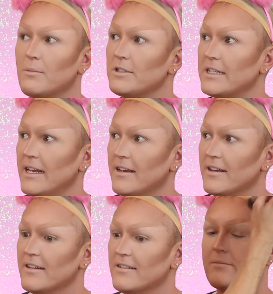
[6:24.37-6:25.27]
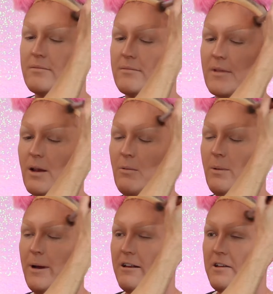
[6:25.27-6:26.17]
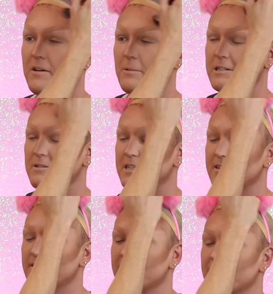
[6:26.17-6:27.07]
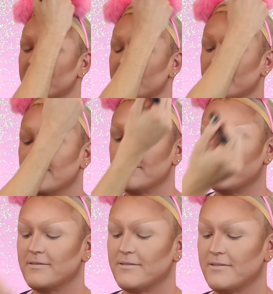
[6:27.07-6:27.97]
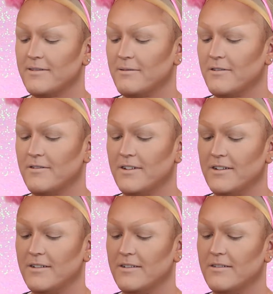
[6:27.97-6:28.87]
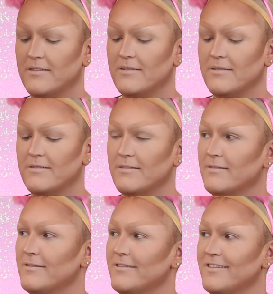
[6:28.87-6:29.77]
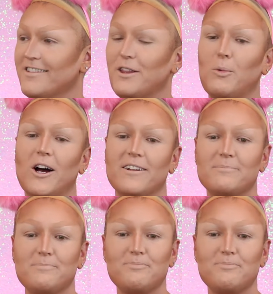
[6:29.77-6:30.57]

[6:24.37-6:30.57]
Sing. What palette are we using? This is the Morphe one. Oh, six. The one.